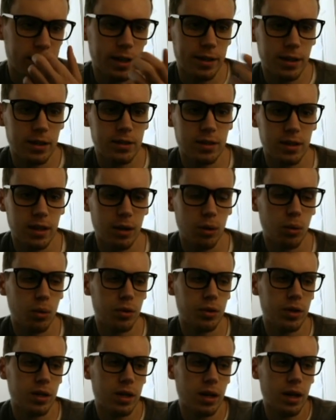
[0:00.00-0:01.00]
nested that whole
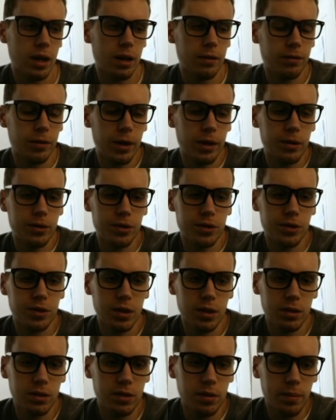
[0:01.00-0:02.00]
thing in an if error, just
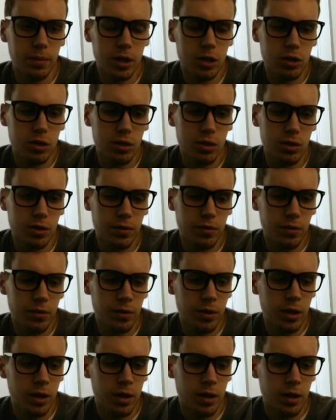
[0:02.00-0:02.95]
to make sure if